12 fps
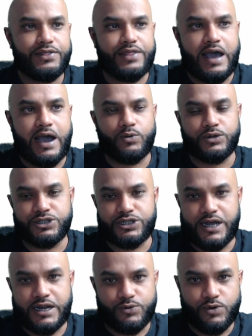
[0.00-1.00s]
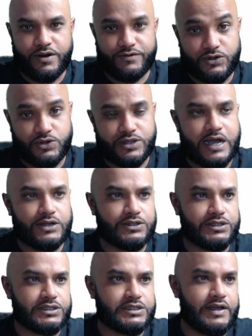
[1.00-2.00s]
That was January of
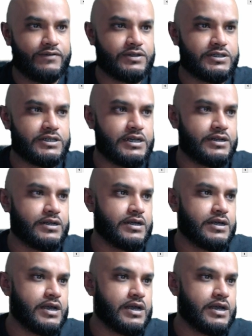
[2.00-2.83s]
2017.